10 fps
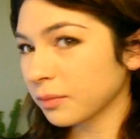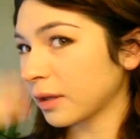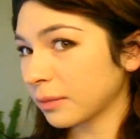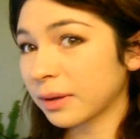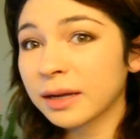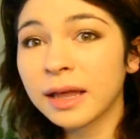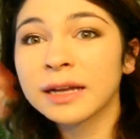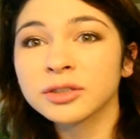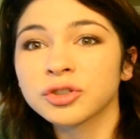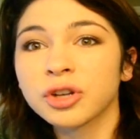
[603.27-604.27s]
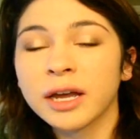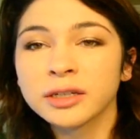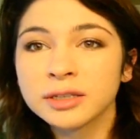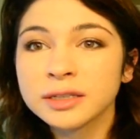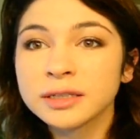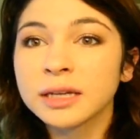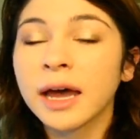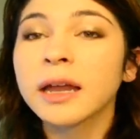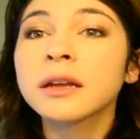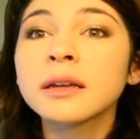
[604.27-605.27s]
let my lashes dry just a
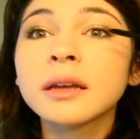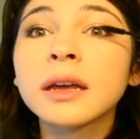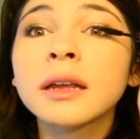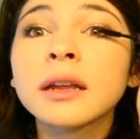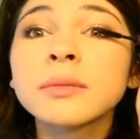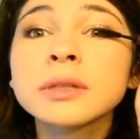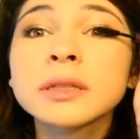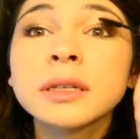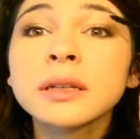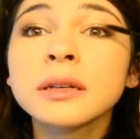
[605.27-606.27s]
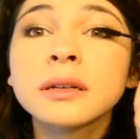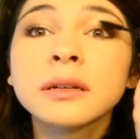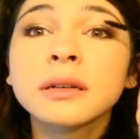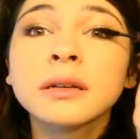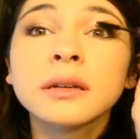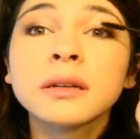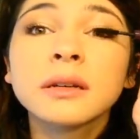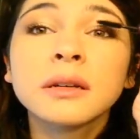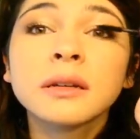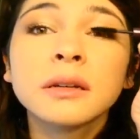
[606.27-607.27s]
tad, and I'm just going to
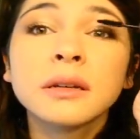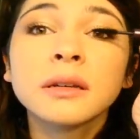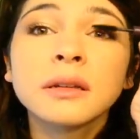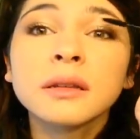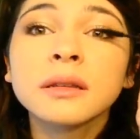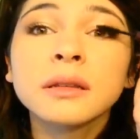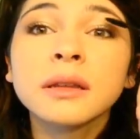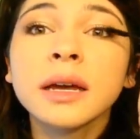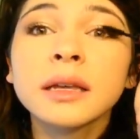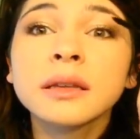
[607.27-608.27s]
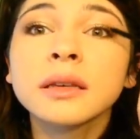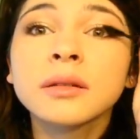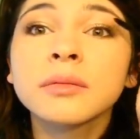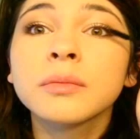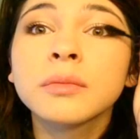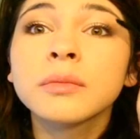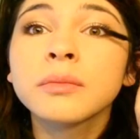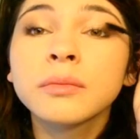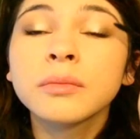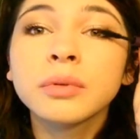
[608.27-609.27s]
lightly
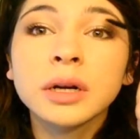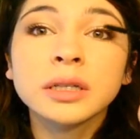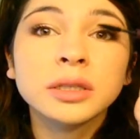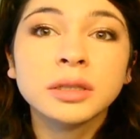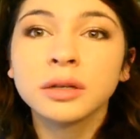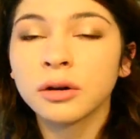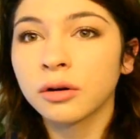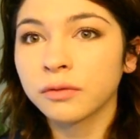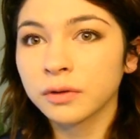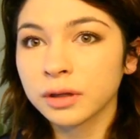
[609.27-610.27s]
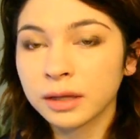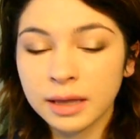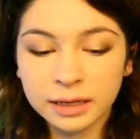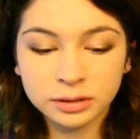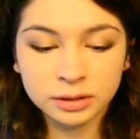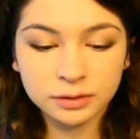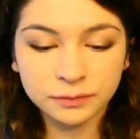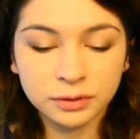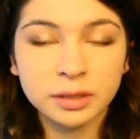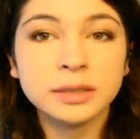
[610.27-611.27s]
brush over the lashes
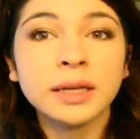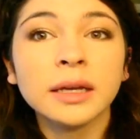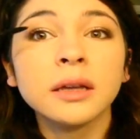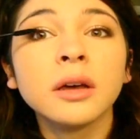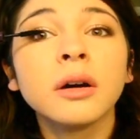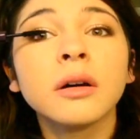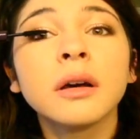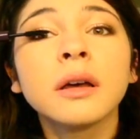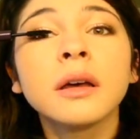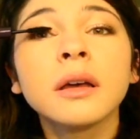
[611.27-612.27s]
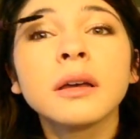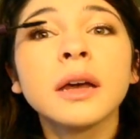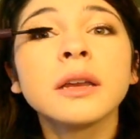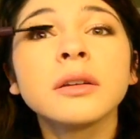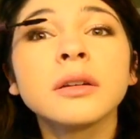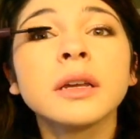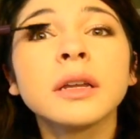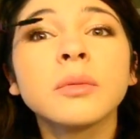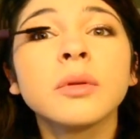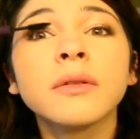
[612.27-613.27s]
for a second coat, kind of
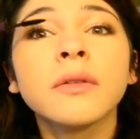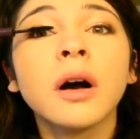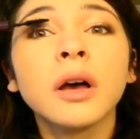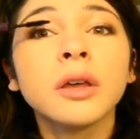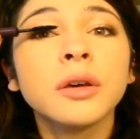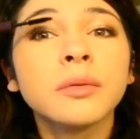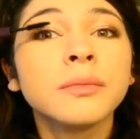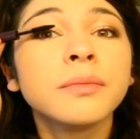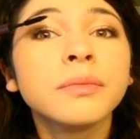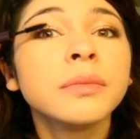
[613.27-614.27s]
creating more volume.